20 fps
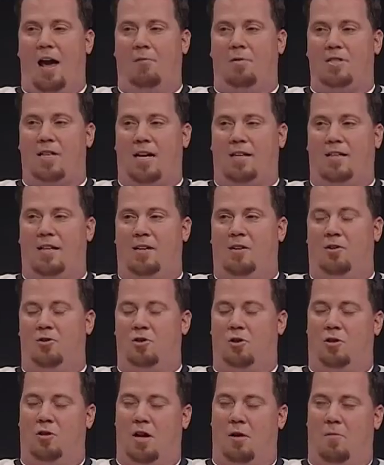was 18 years
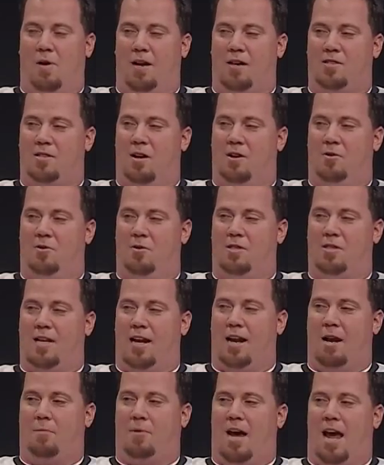old, I wanted to start doing
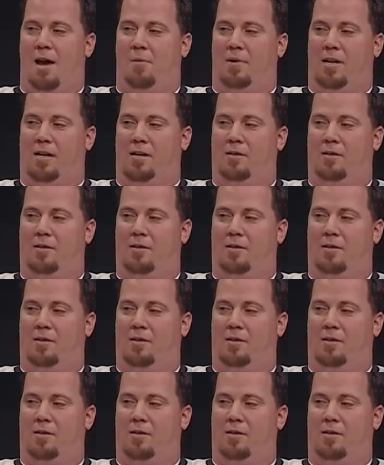stand-up comedy.